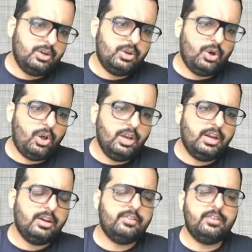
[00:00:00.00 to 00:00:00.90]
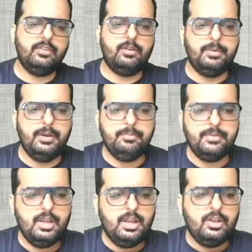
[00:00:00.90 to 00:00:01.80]
Dollar receivable.
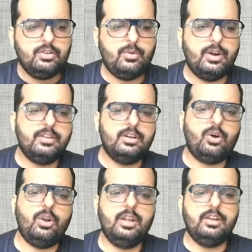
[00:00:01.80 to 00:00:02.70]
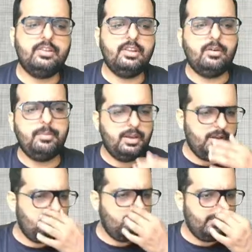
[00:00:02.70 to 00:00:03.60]
So what is the dollar
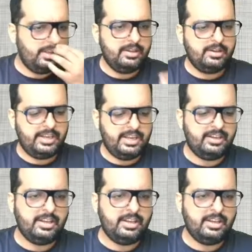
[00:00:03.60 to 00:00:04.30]
receivable over here again?